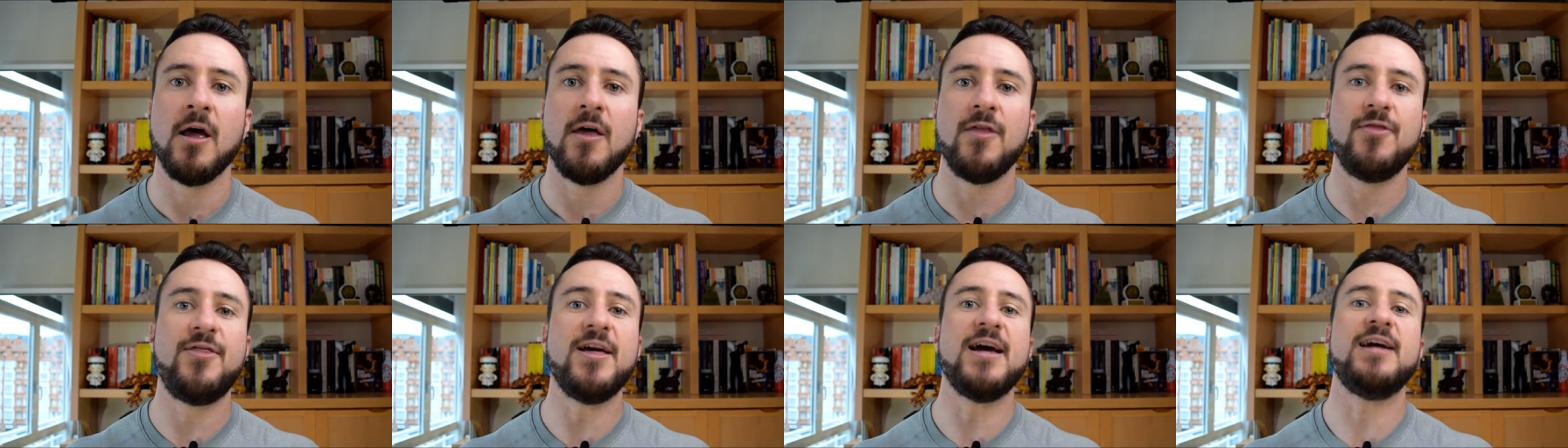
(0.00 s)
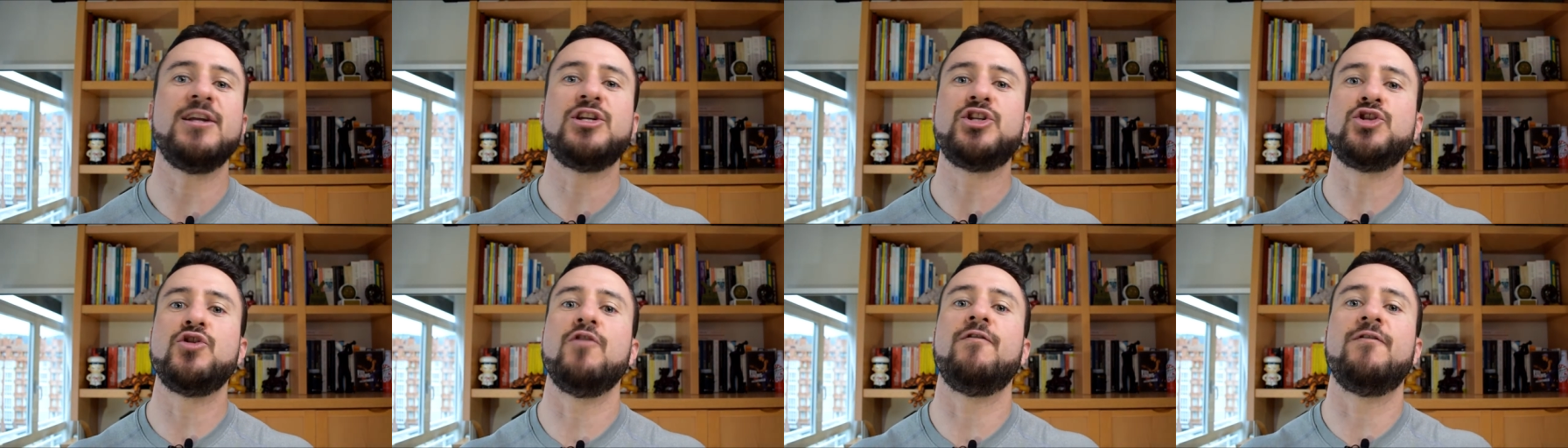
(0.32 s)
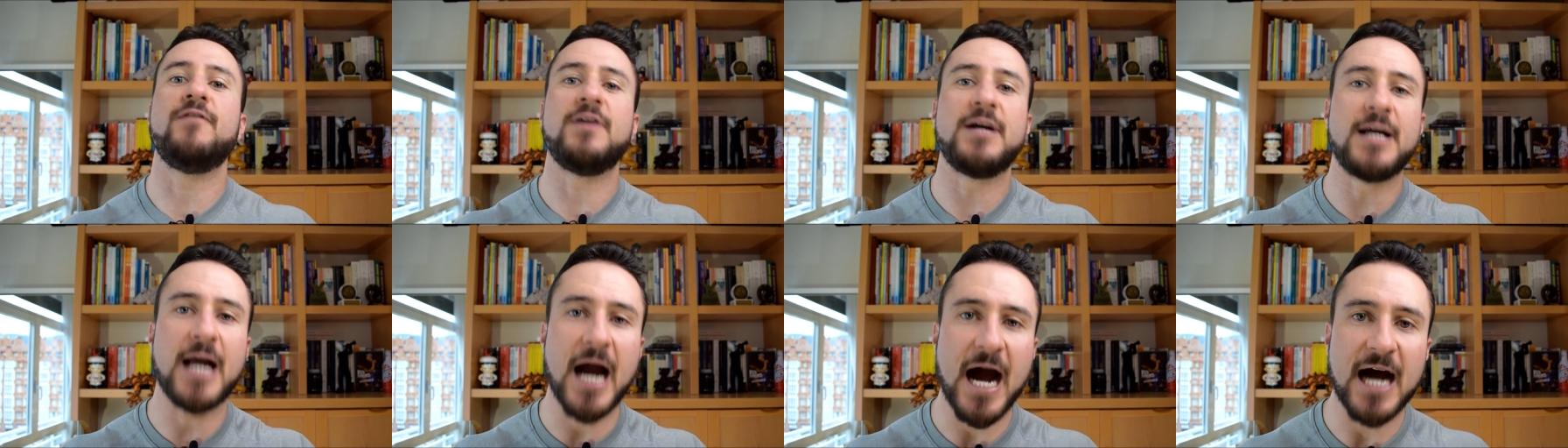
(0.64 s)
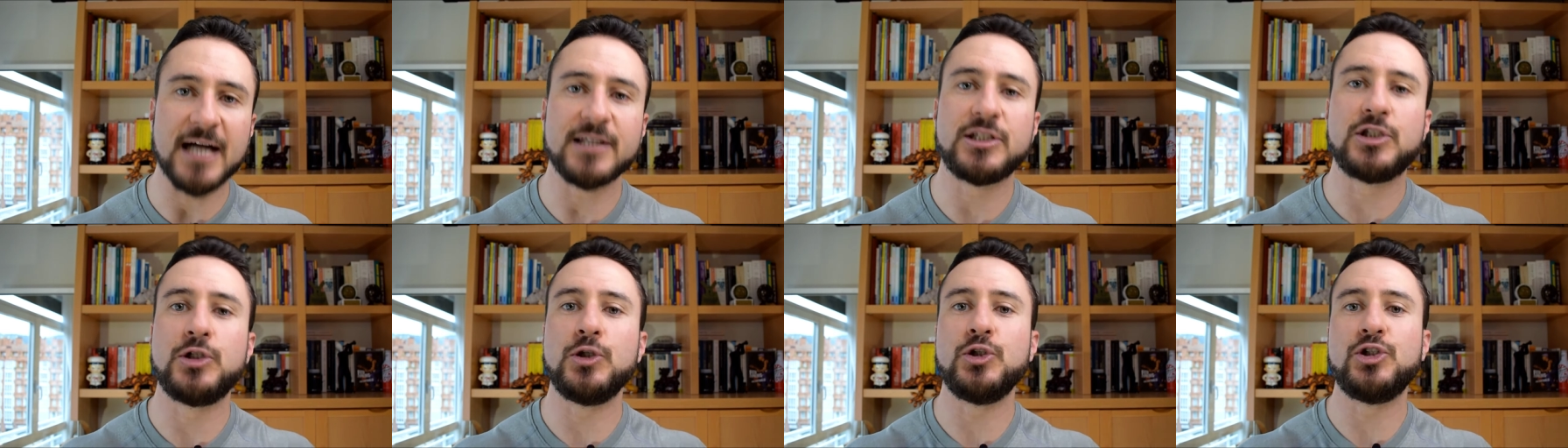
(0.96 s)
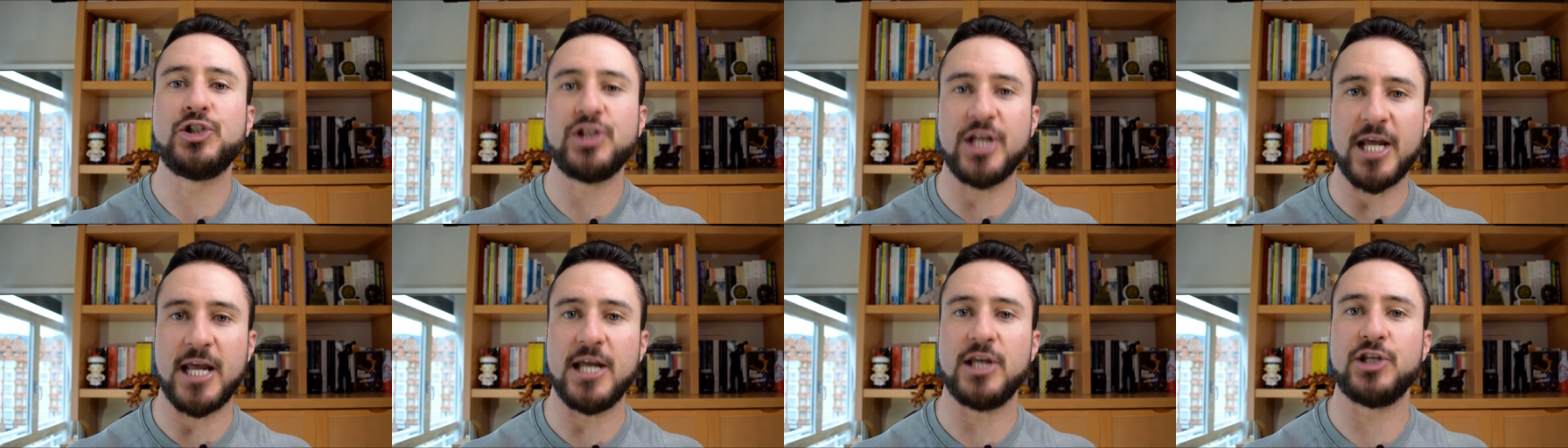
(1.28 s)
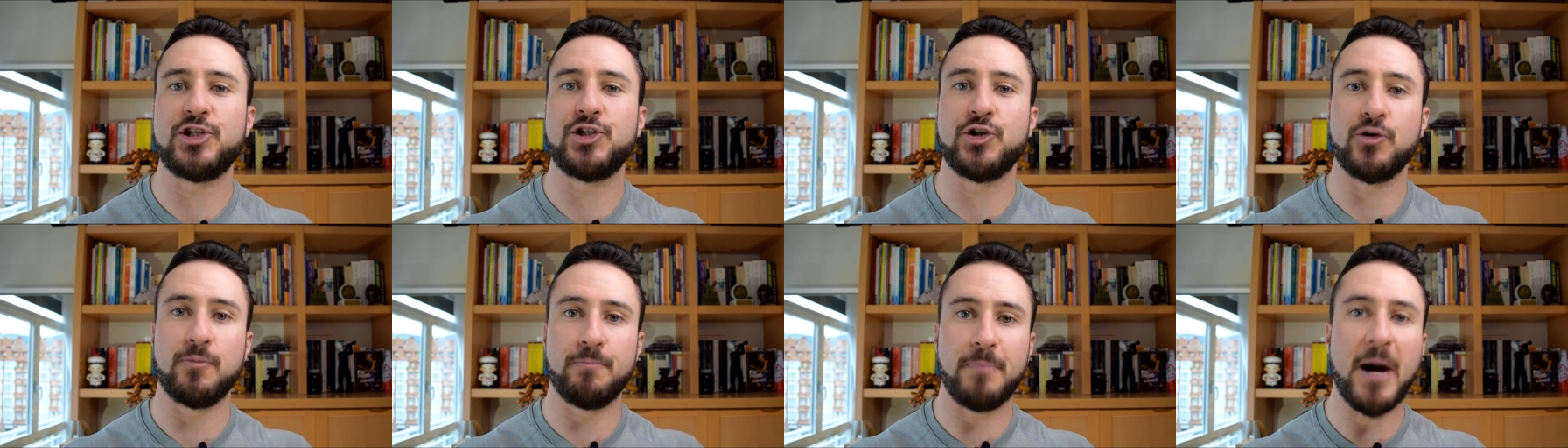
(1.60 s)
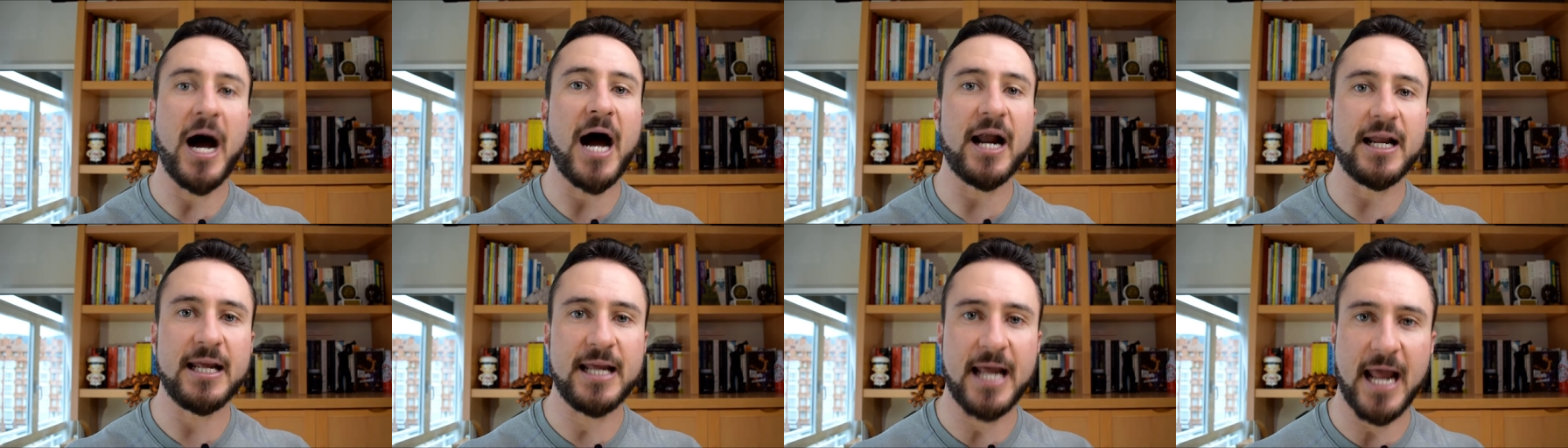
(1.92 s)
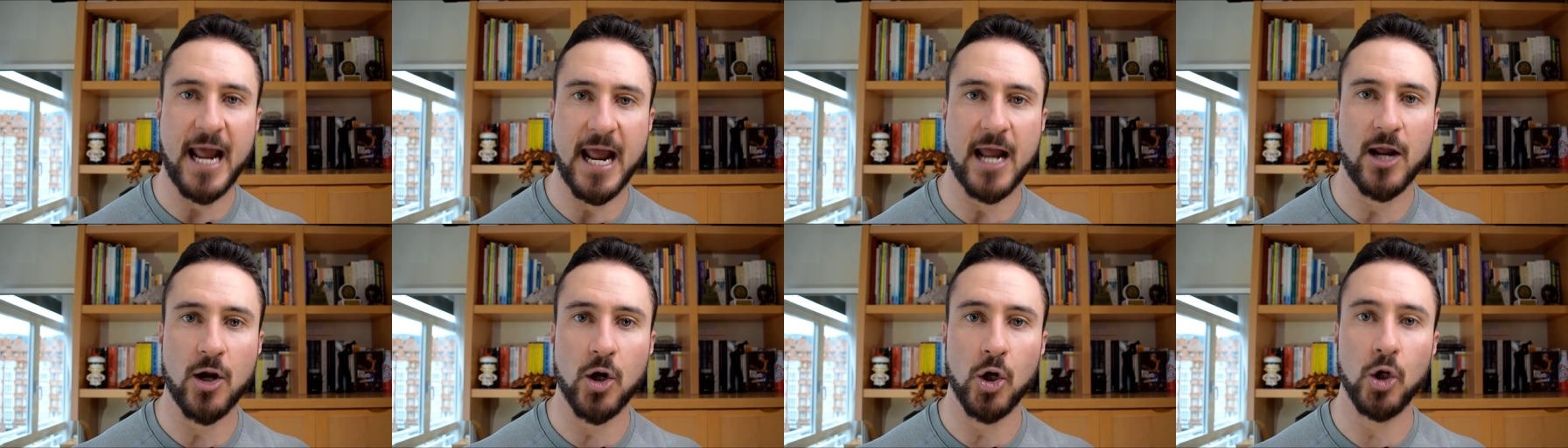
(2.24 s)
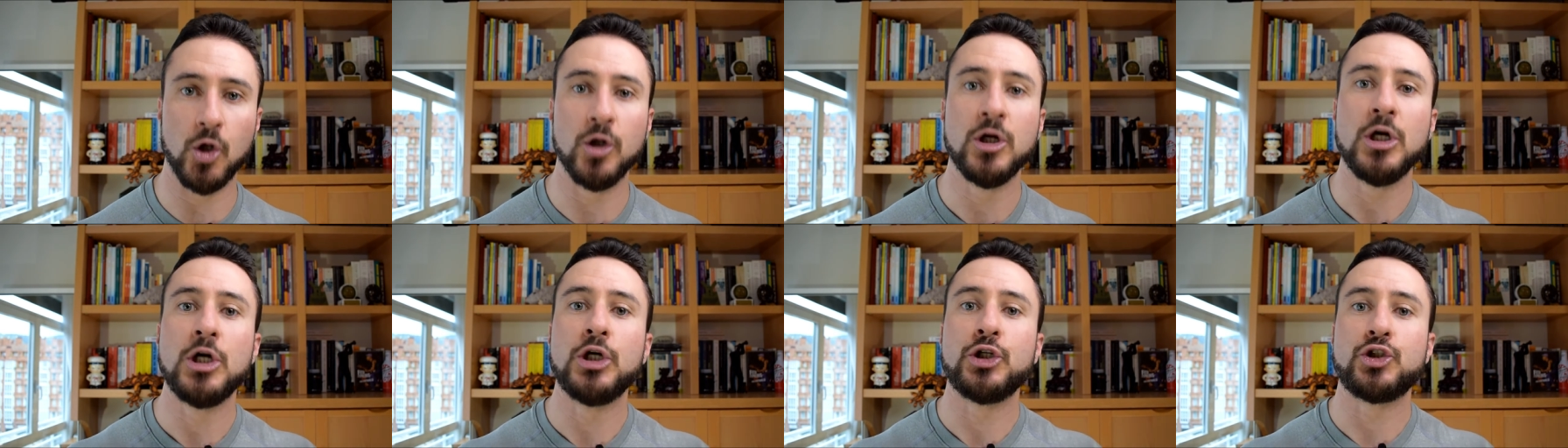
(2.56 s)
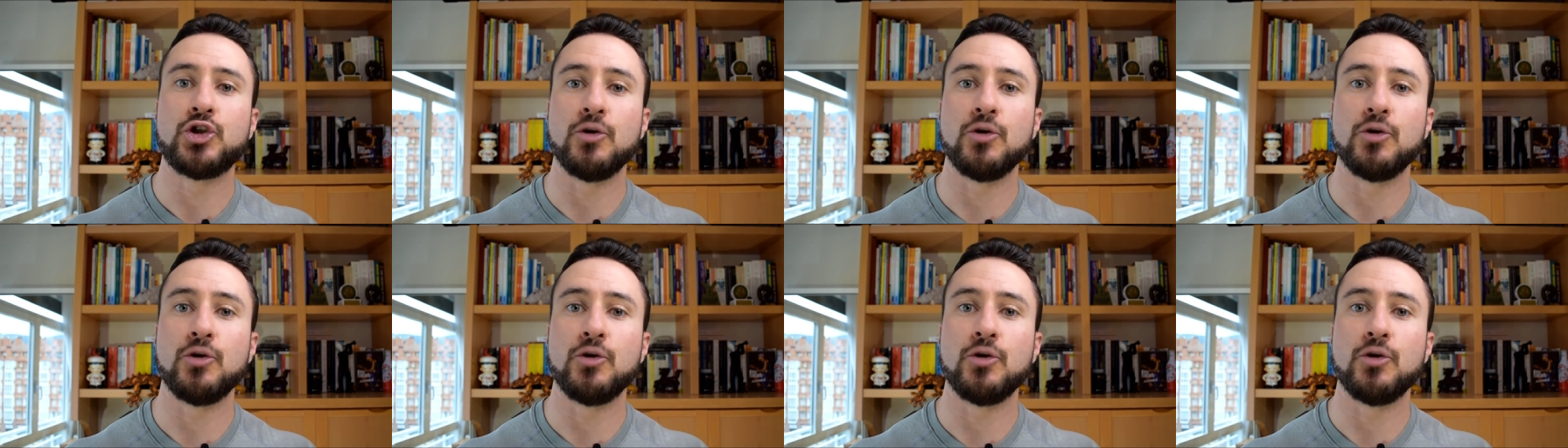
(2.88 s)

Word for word: then you've got to change your body angle